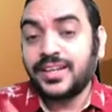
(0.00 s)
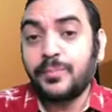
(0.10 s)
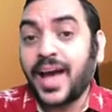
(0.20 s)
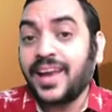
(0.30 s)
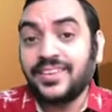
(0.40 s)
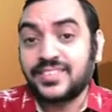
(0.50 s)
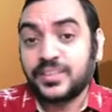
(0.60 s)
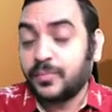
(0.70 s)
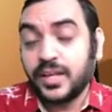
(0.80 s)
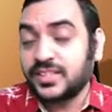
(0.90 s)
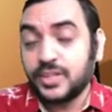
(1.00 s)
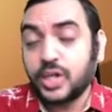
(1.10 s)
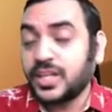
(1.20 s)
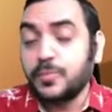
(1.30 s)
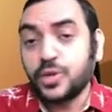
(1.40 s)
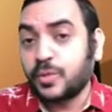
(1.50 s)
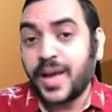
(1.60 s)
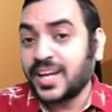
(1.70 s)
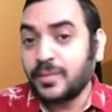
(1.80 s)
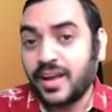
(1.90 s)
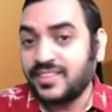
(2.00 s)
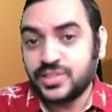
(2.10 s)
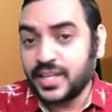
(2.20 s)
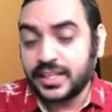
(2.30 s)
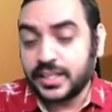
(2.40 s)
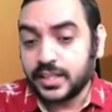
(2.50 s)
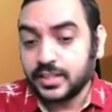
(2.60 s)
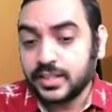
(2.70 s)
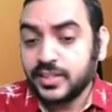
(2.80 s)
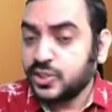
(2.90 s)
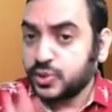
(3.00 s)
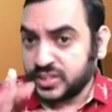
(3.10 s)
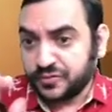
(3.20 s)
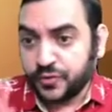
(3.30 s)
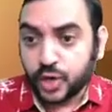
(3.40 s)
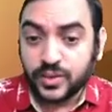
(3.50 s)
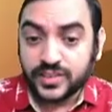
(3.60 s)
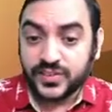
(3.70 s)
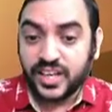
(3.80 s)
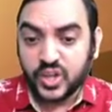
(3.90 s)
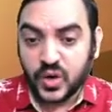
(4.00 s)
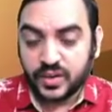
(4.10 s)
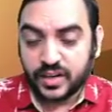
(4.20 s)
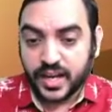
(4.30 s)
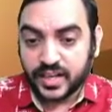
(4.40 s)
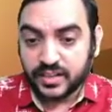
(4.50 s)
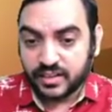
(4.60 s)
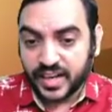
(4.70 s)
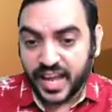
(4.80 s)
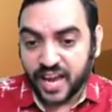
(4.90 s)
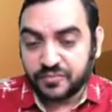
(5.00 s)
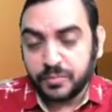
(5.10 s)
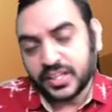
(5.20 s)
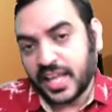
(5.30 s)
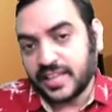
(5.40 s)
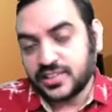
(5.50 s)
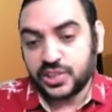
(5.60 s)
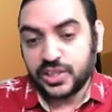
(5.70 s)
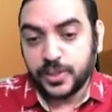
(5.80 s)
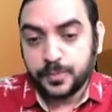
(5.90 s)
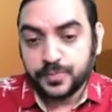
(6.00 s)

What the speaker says: a balance. It's not come to your bank balance yet. So it's a forward sale contract, draft, but cancelled.